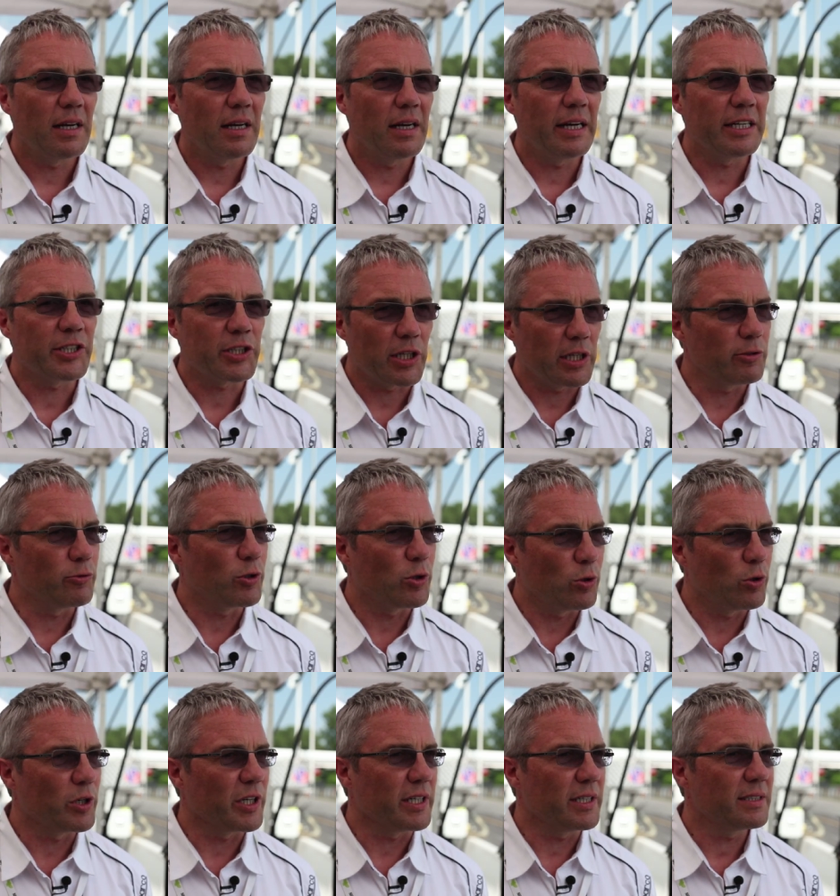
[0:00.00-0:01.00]
A slow
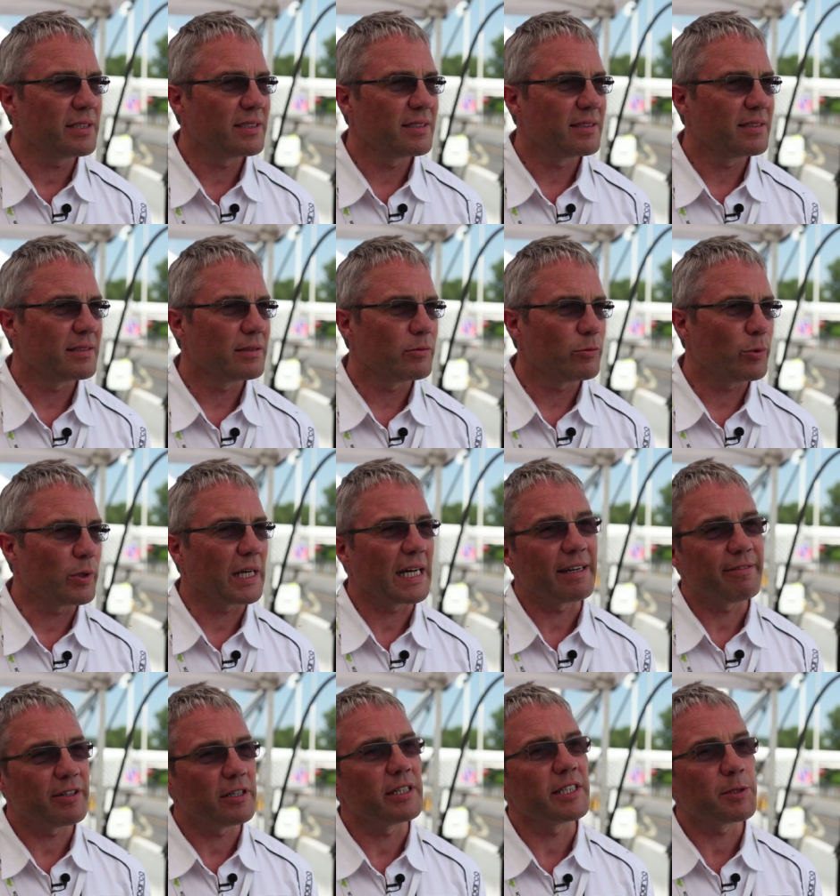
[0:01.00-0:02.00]
corner will
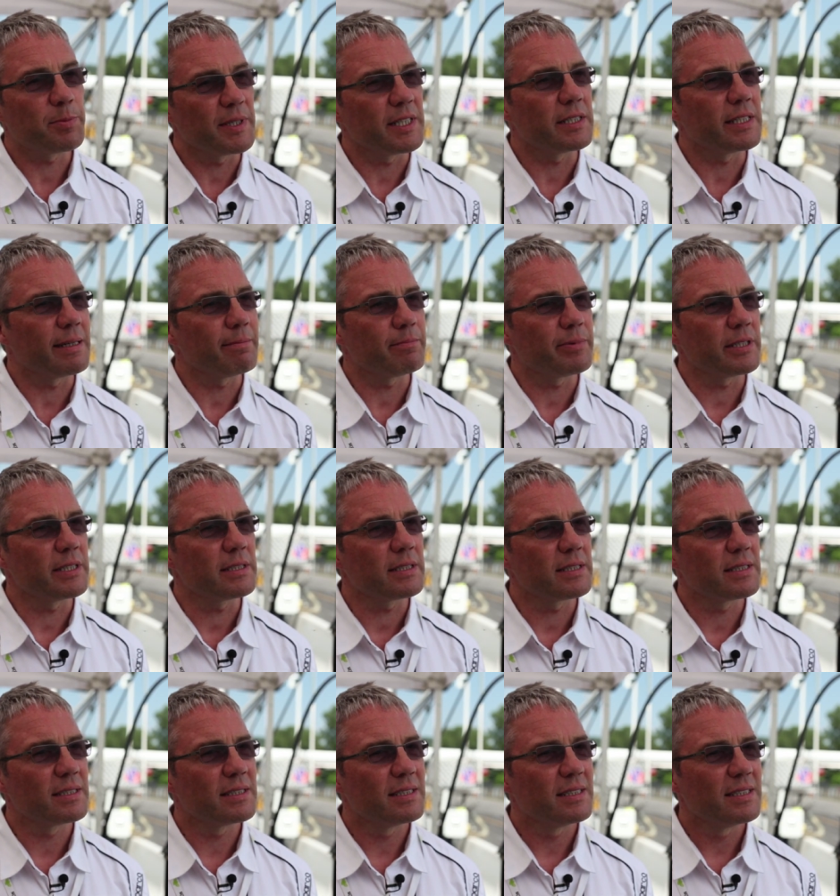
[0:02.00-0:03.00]
have high speed damping,
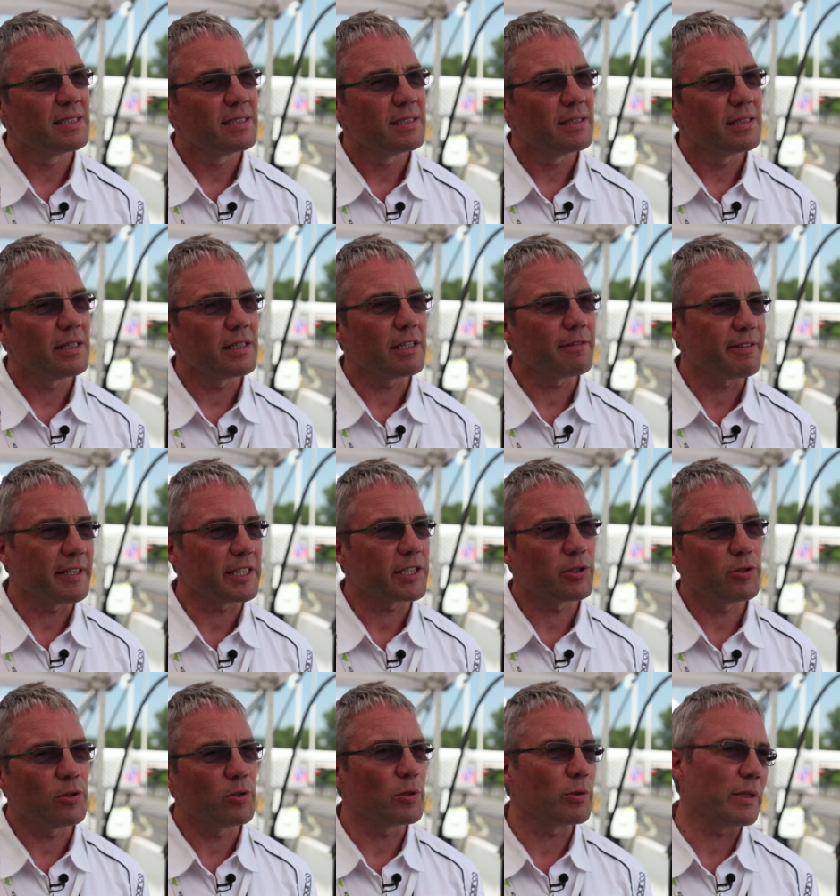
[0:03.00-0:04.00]
and a fast
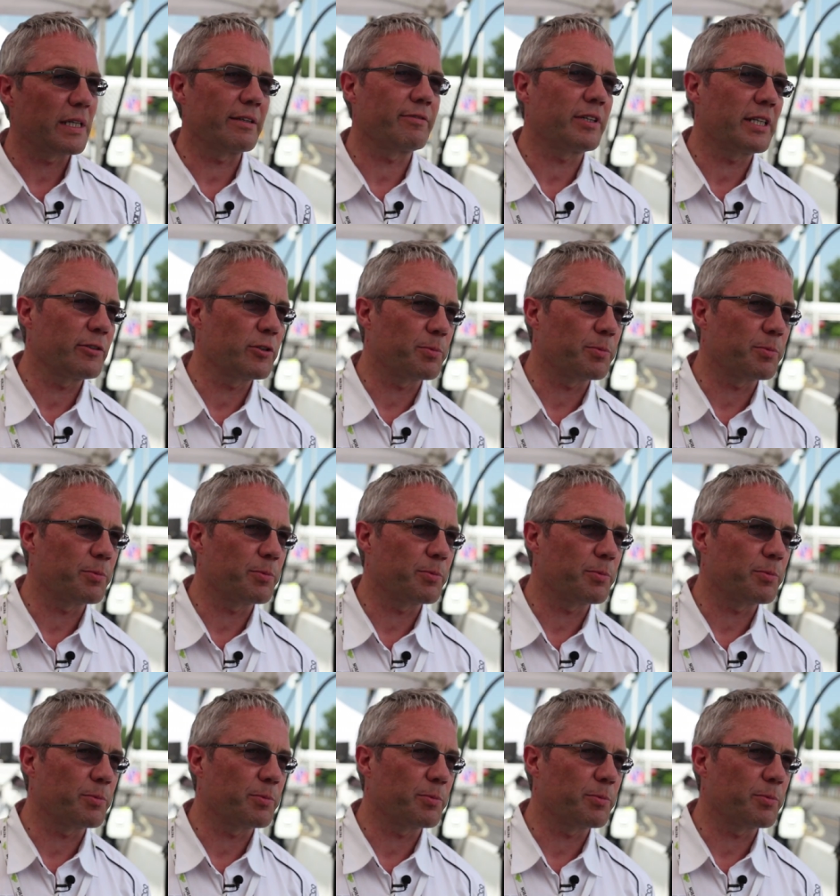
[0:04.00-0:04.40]
corner will have low